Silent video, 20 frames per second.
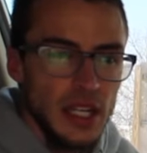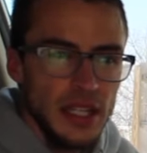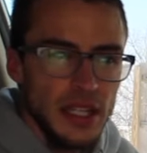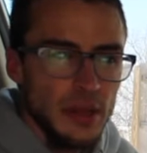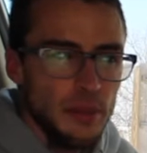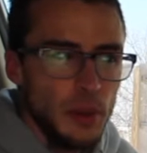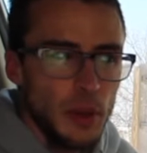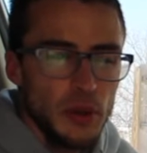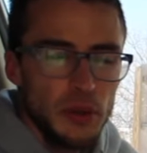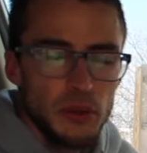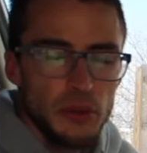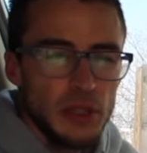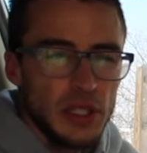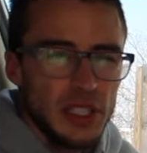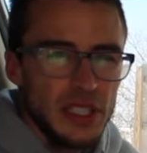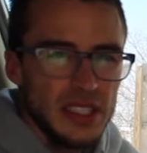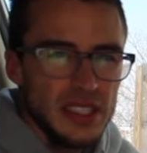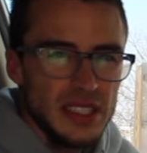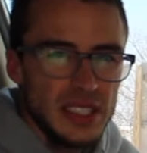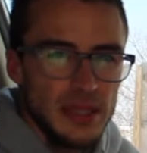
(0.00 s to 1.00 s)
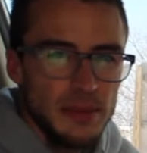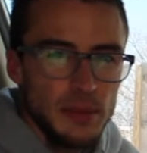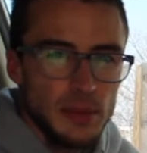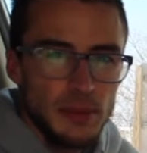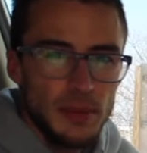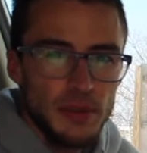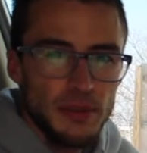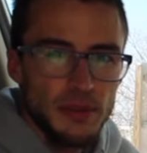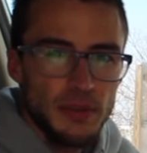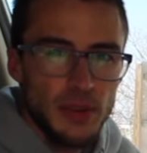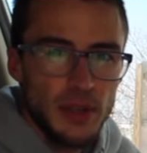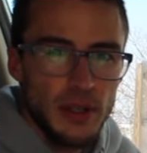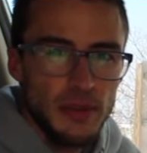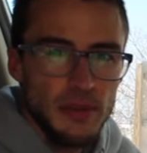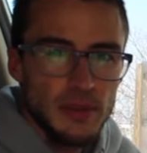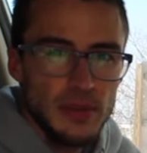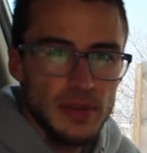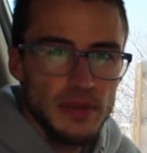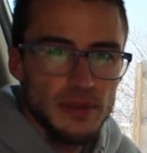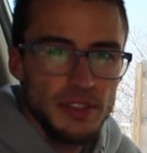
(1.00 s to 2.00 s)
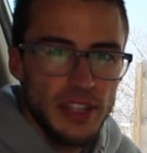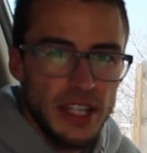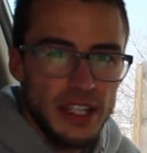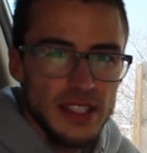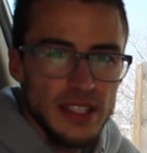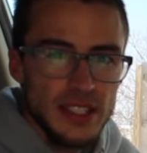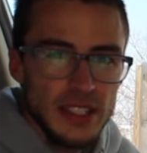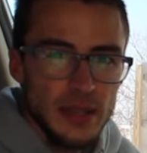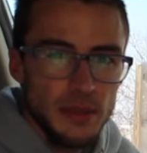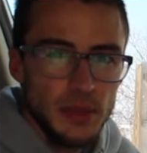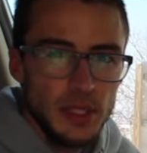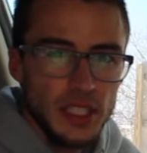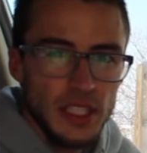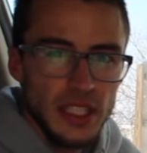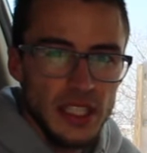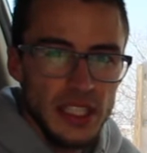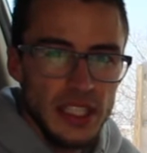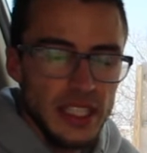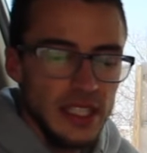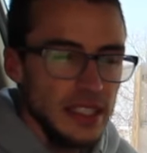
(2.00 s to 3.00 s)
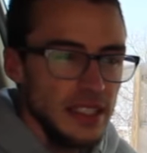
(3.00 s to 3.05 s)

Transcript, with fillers: They both really seem to perform very similarly.